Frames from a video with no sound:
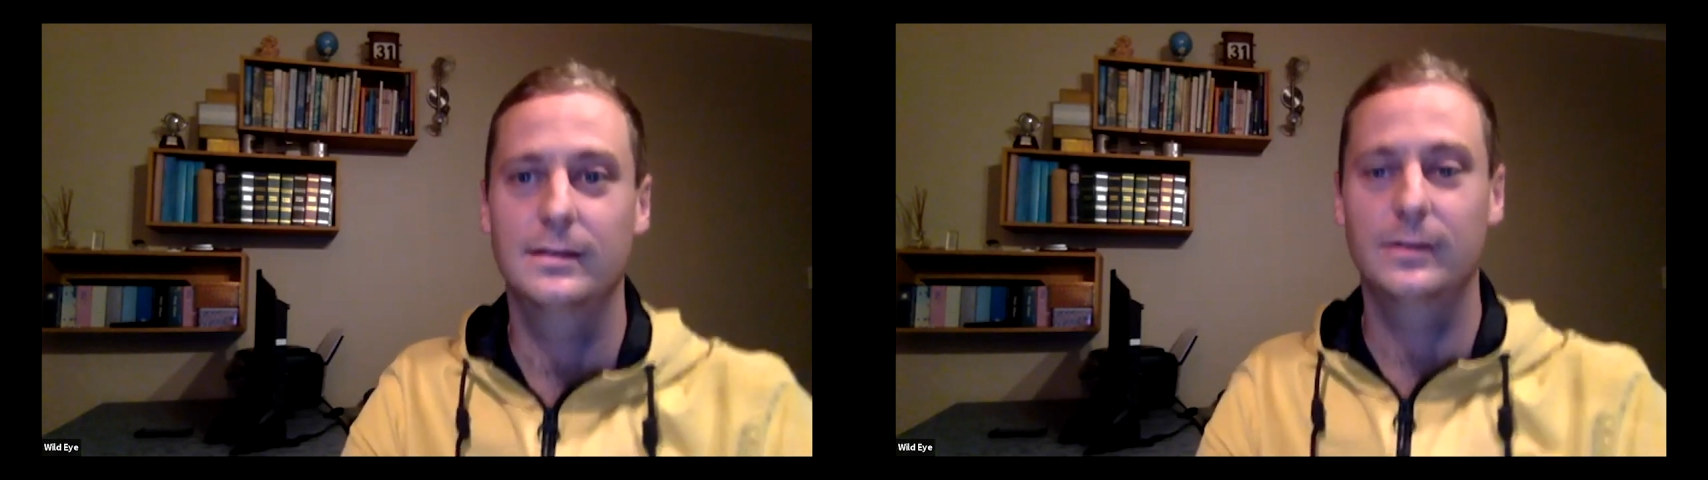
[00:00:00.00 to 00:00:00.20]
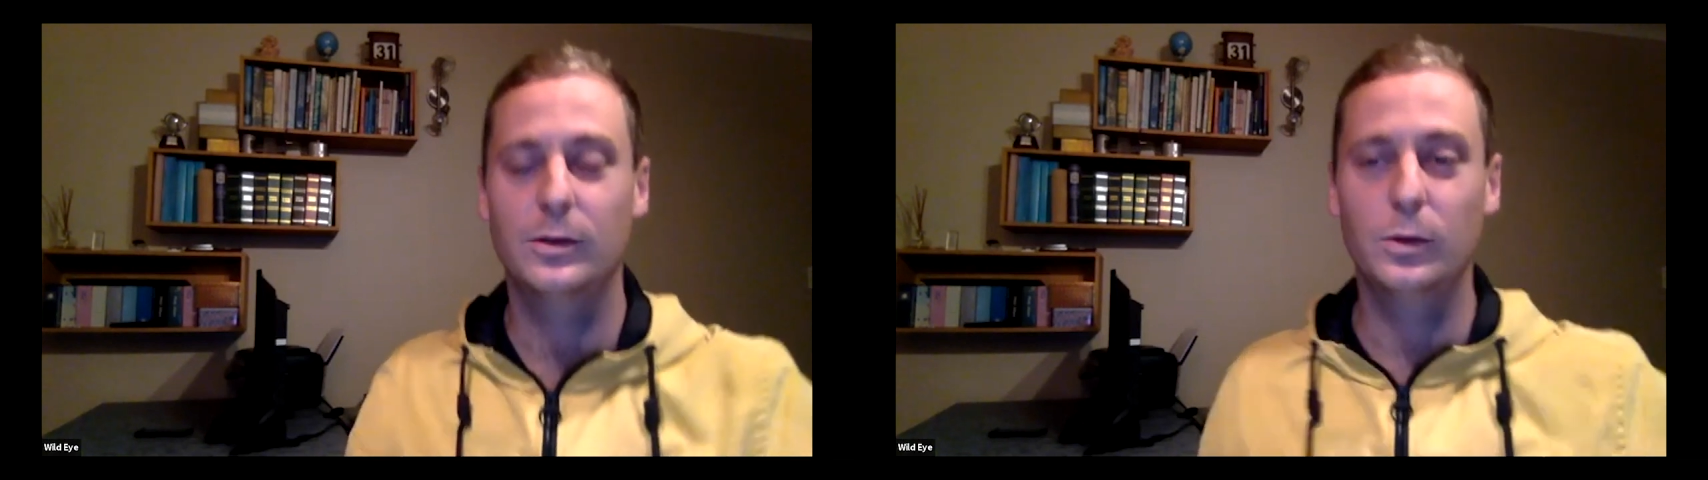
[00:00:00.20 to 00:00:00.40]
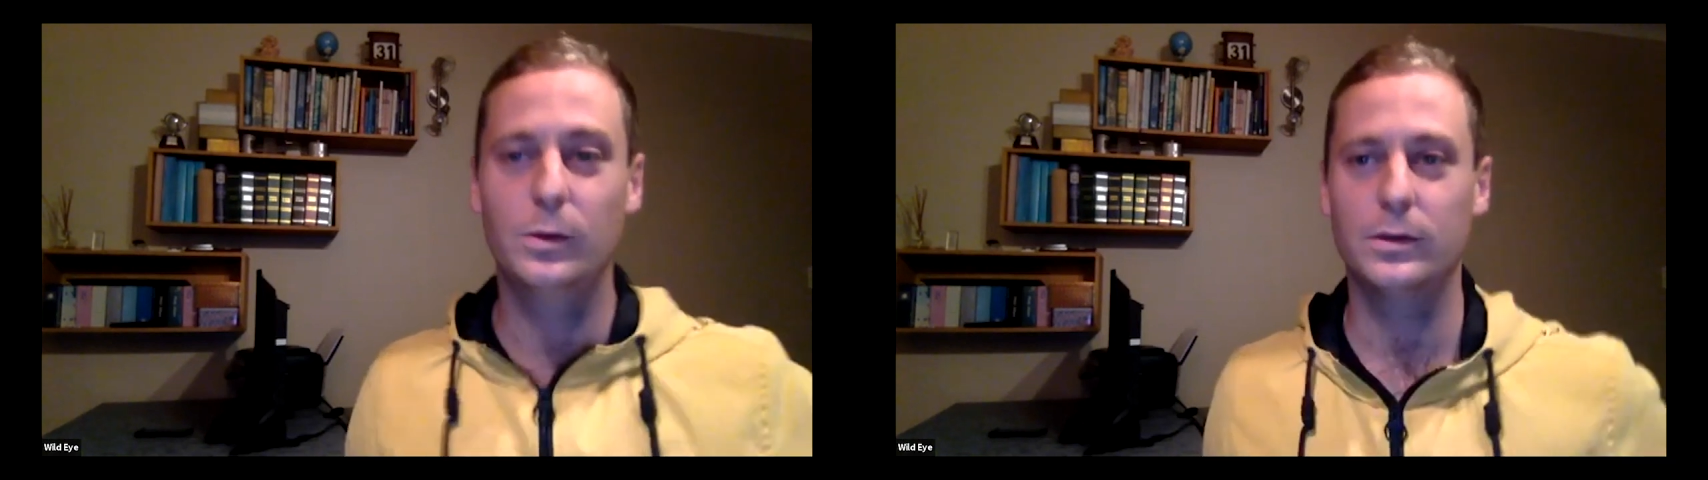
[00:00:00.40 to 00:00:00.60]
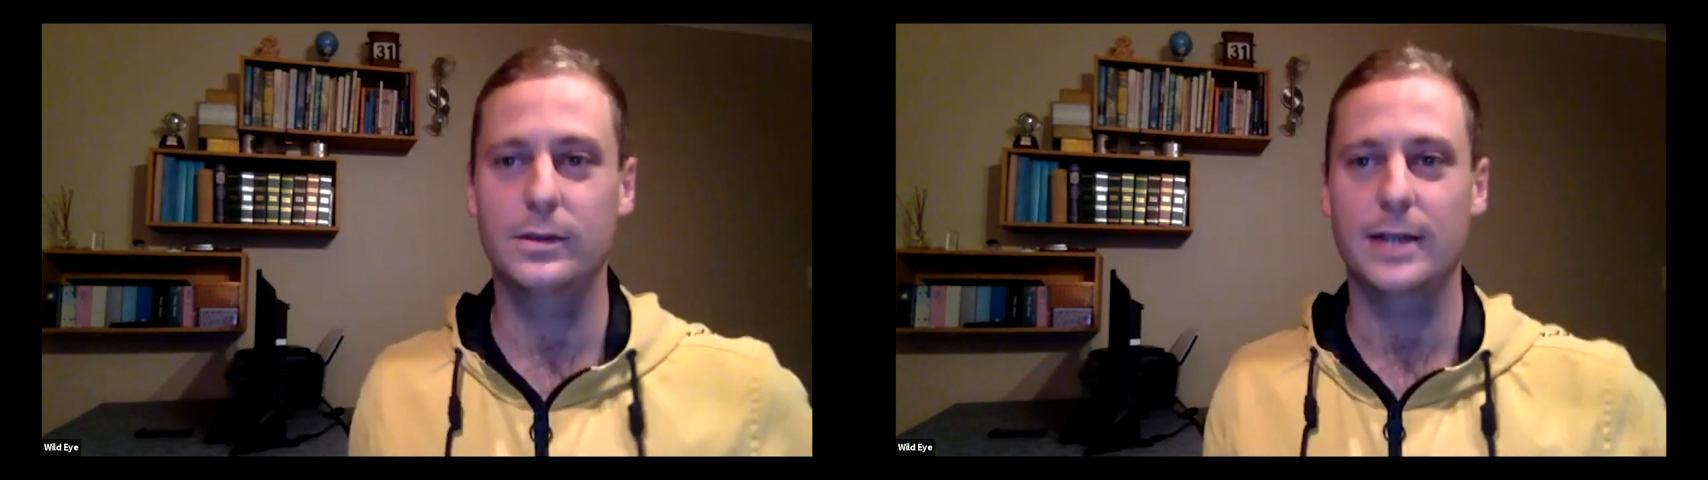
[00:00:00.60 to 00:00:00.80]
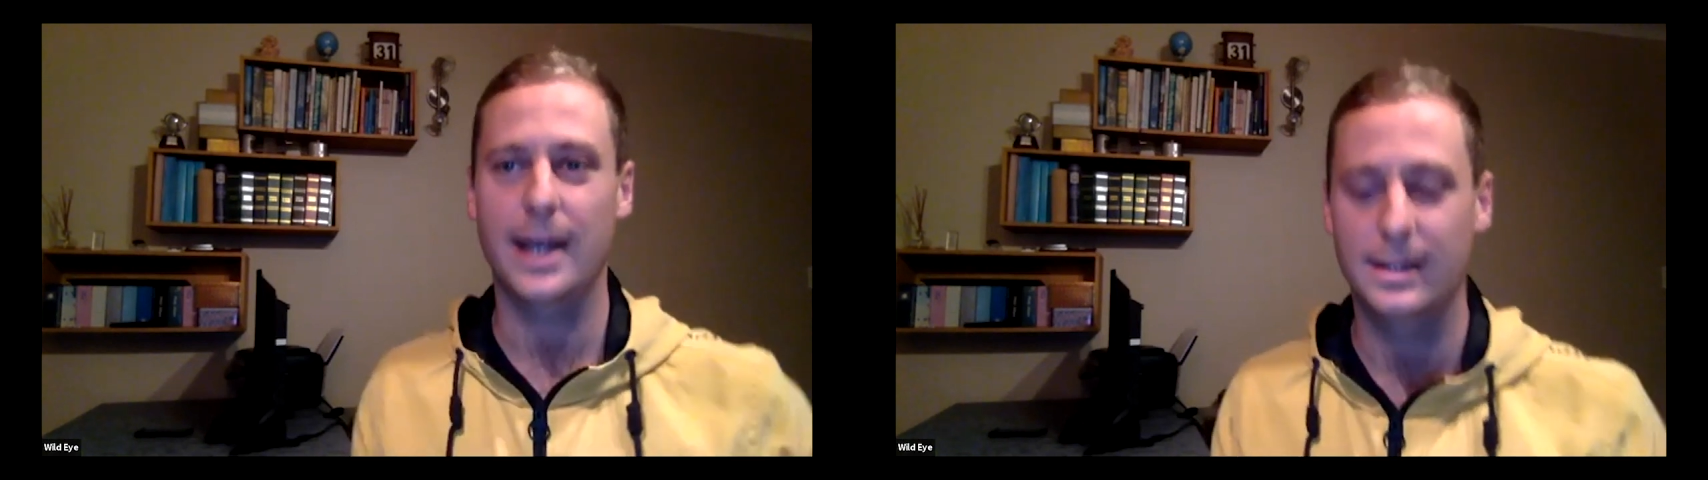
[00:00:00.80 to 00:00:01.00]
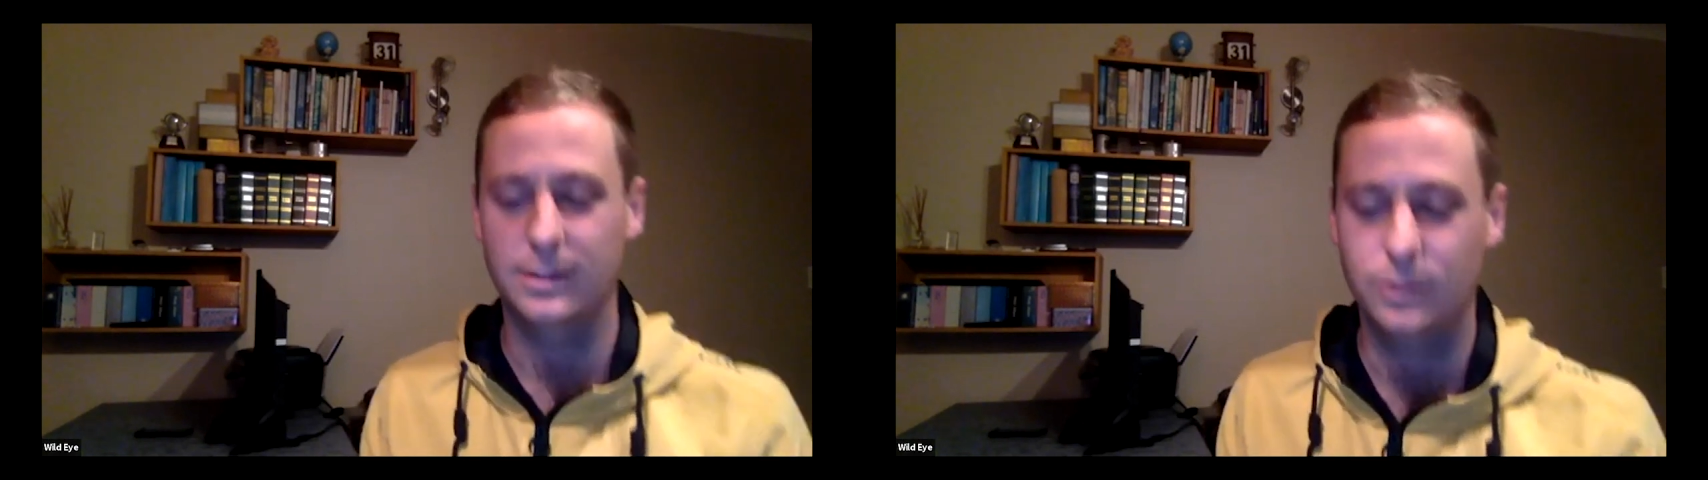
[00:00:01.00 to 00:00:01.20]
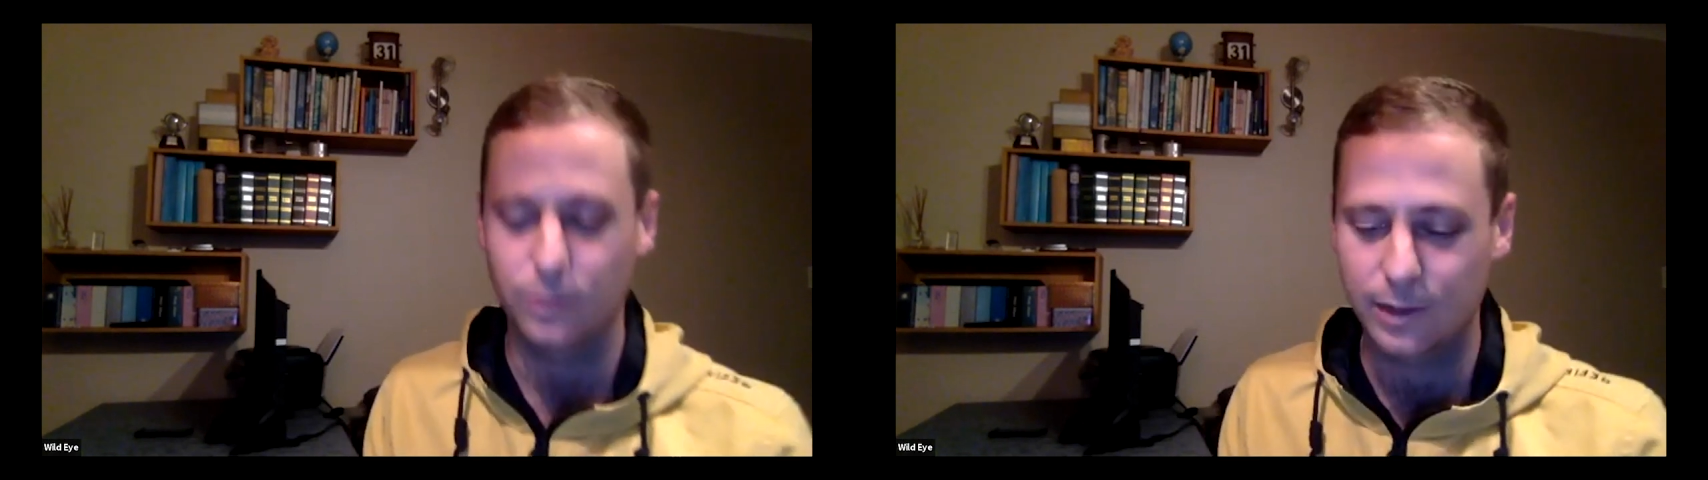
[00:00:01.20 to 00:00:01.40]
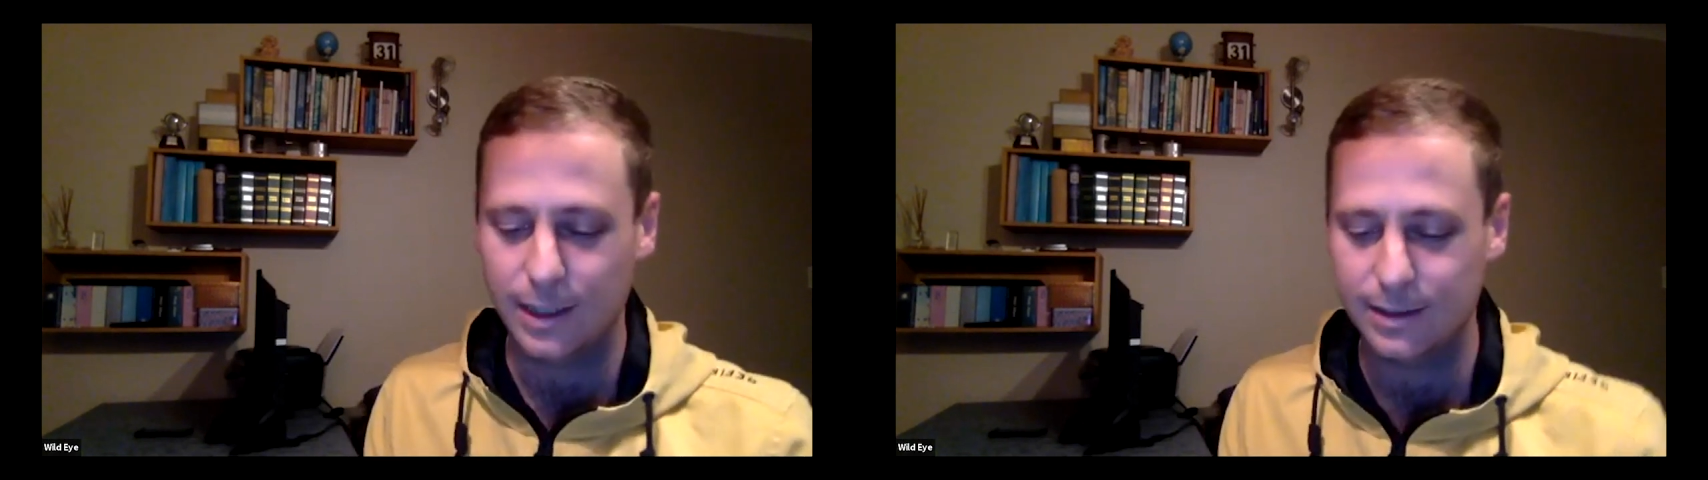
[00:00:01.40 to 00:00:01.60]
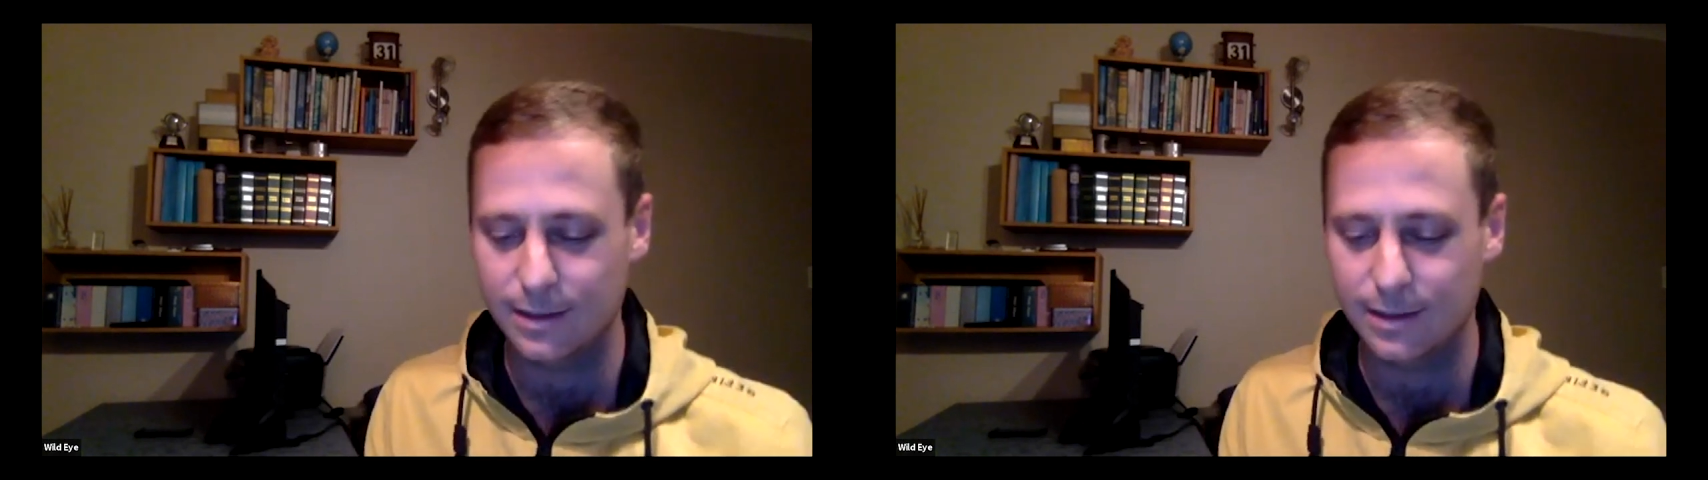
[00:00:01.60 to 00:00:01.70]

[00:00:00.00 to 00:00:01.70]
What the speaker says: tools and shortcuts